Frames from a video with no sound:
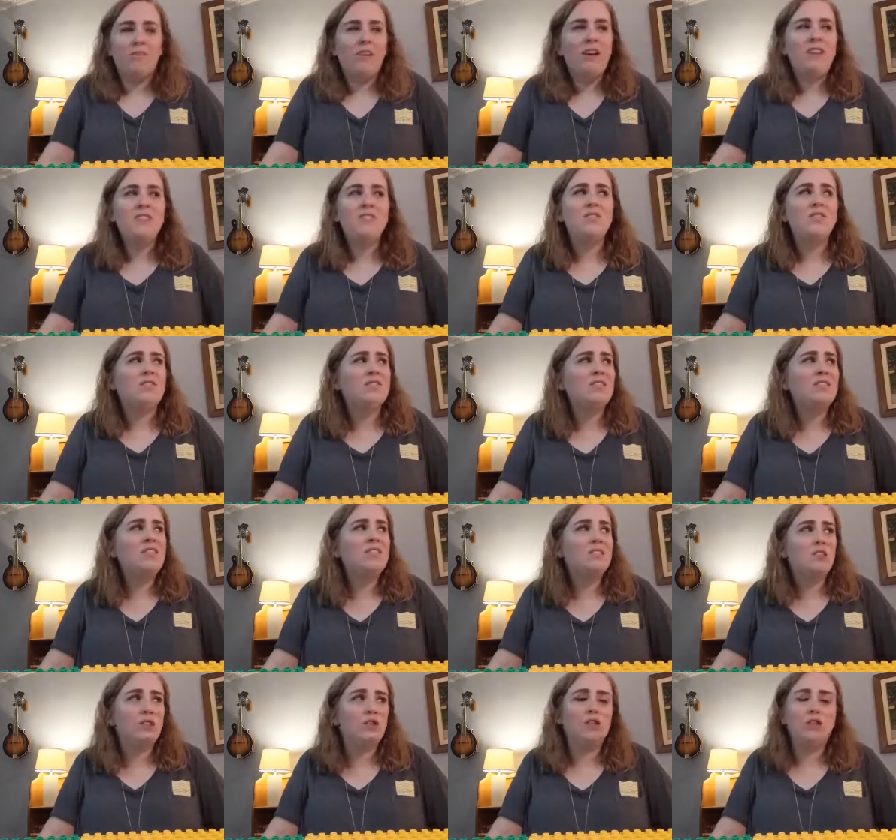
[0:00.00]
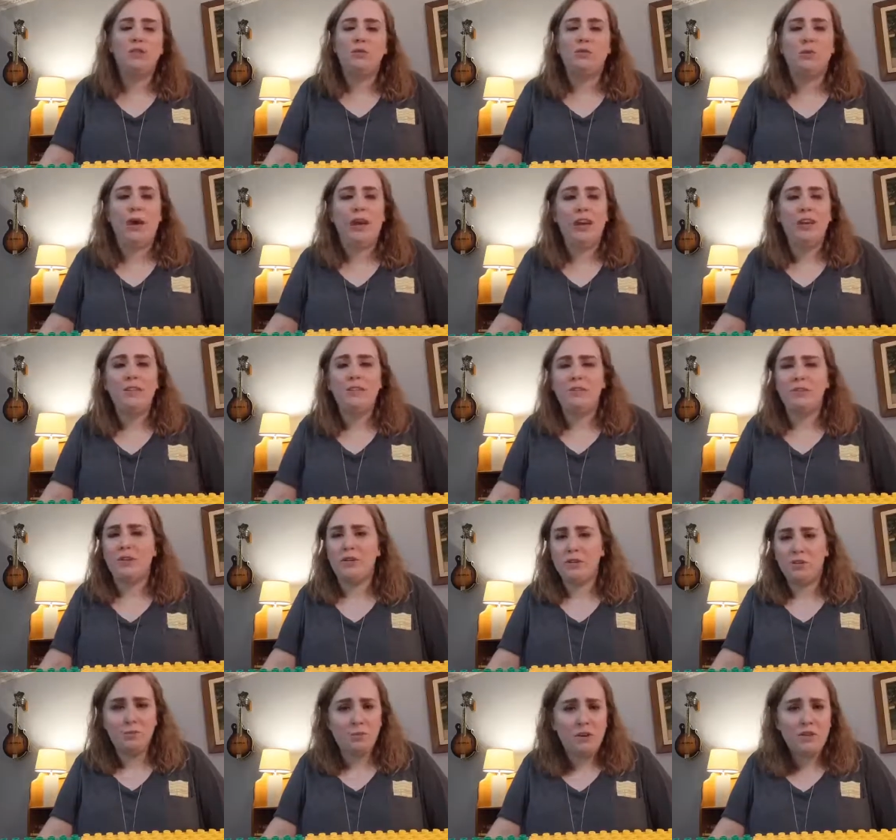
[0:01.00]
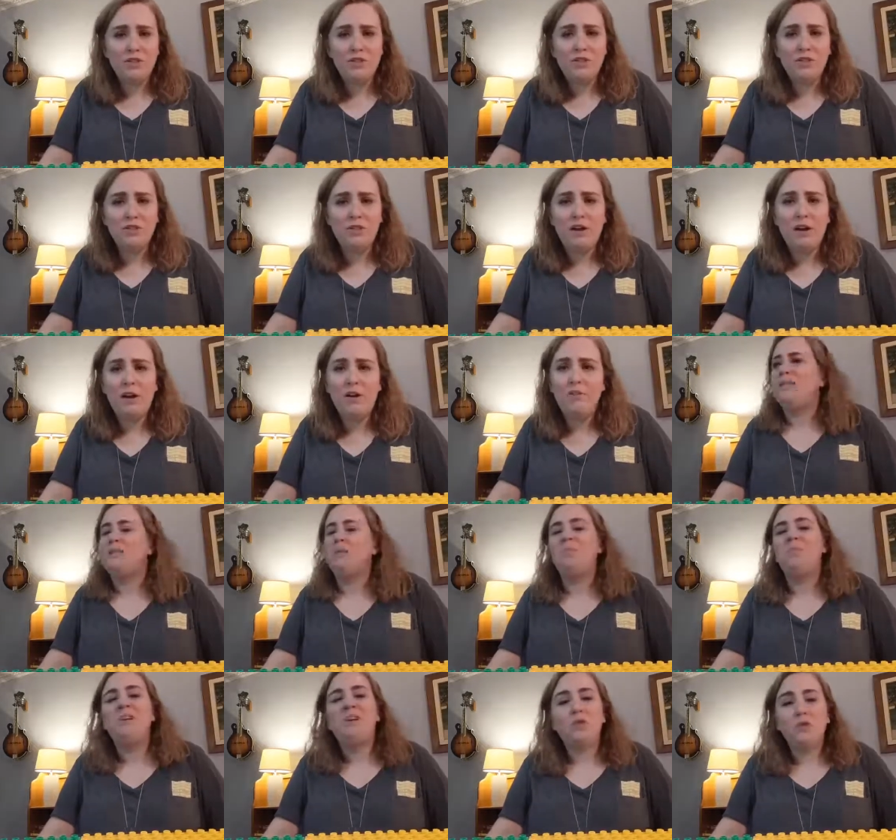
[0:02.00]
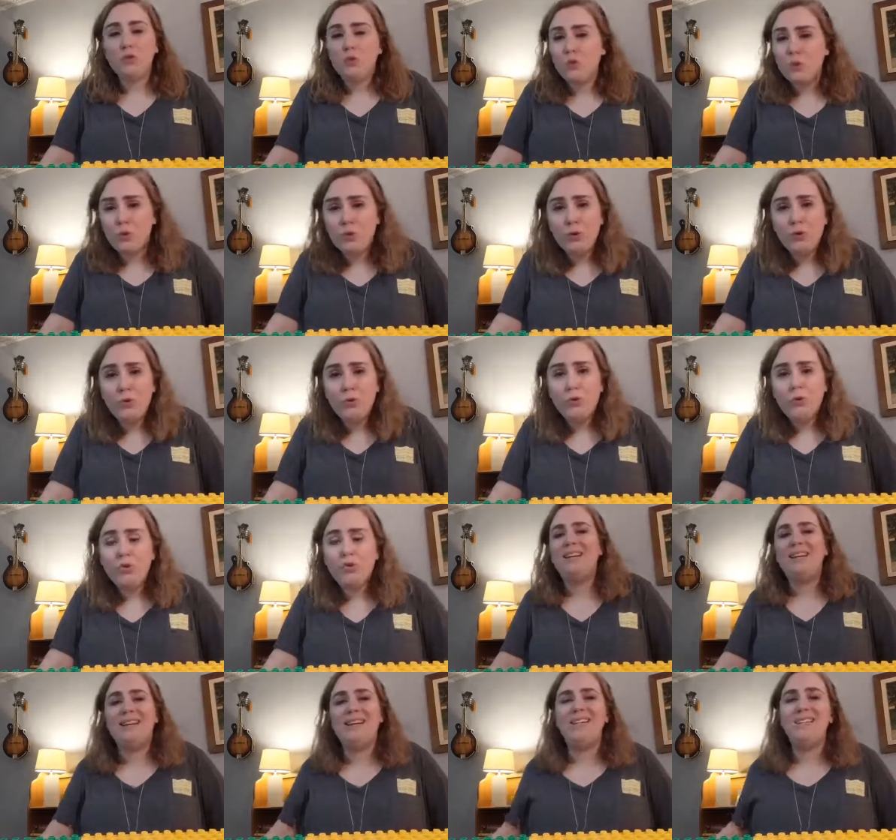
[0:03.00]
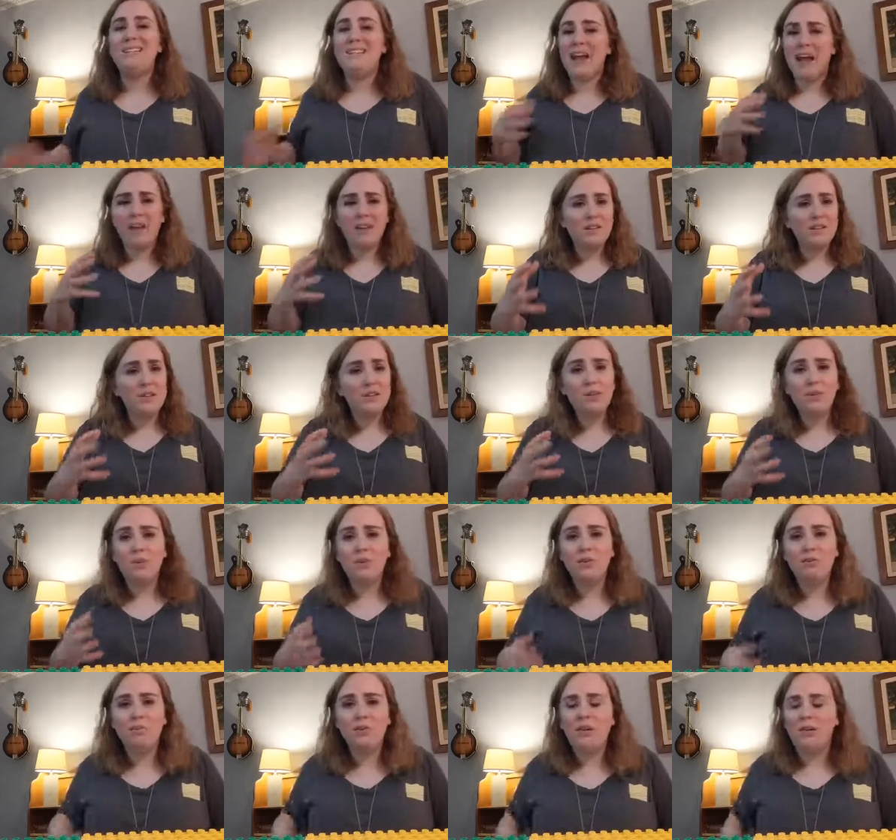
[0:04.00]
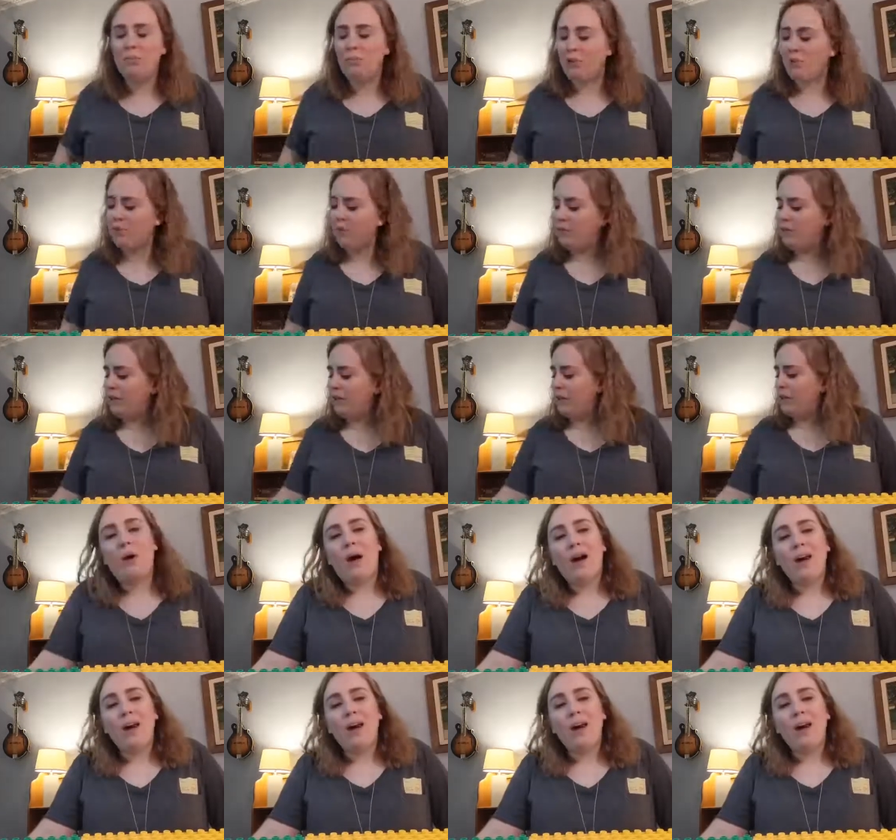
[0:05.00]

Writing songs is such a good way to express yourself, speak truth, with connect with people.